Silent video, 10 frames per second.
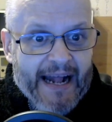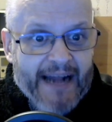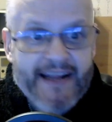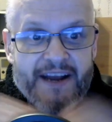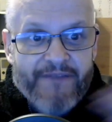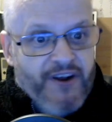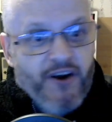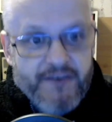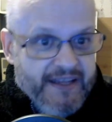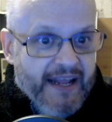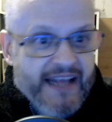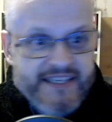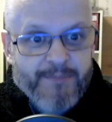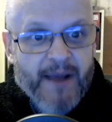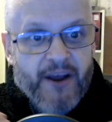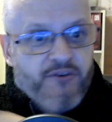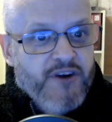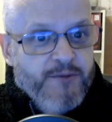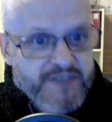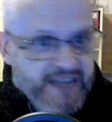And then he'd forgotten that Esteban
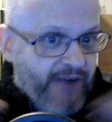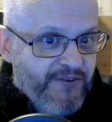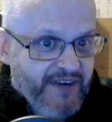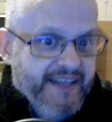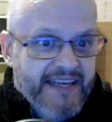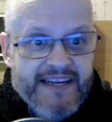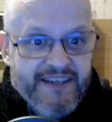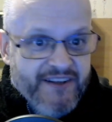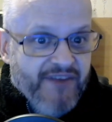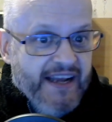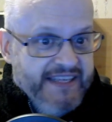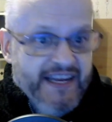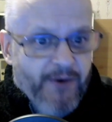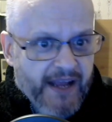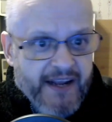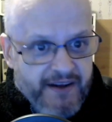Ocon was currently in the lead of the race anyway.